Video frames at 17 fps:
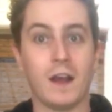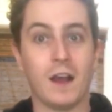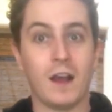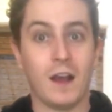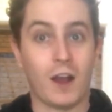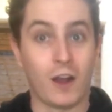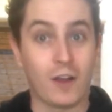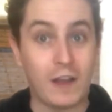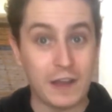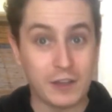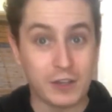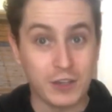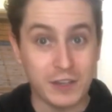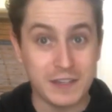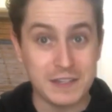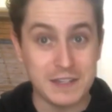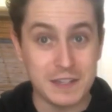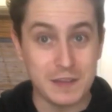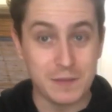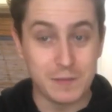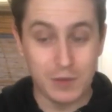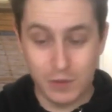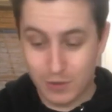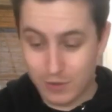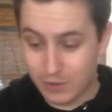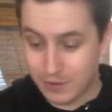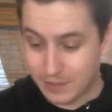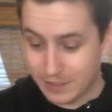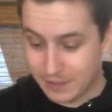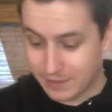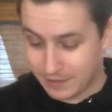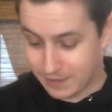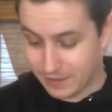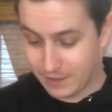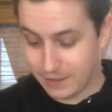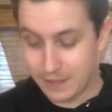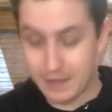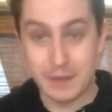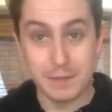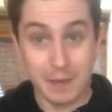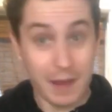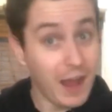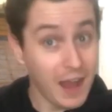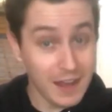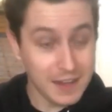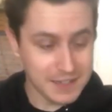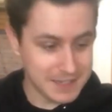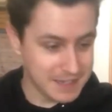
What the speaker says: All right, Cookie's in the mold, in the box,